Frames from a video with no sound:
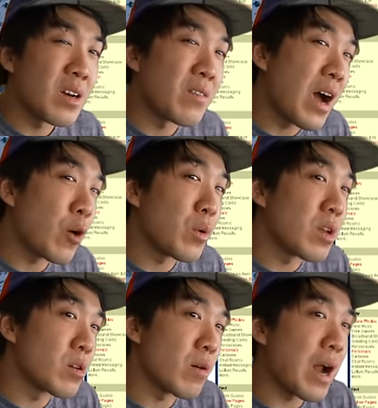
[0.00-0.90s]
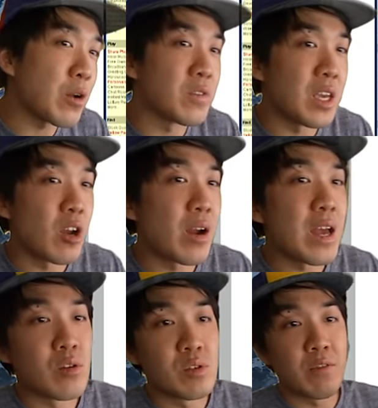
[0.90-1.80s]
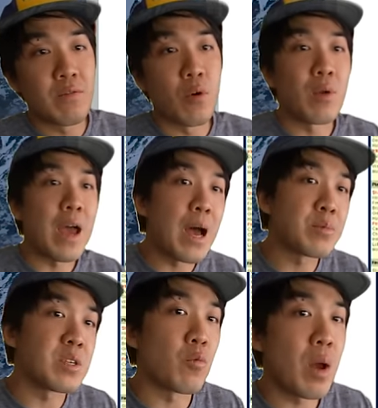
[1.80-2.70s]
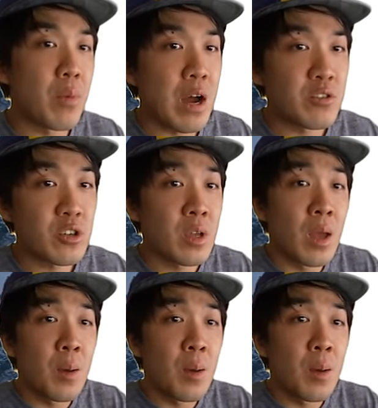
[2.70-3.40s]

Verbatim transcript: of how we interact with the internet using phone apps and web browsers,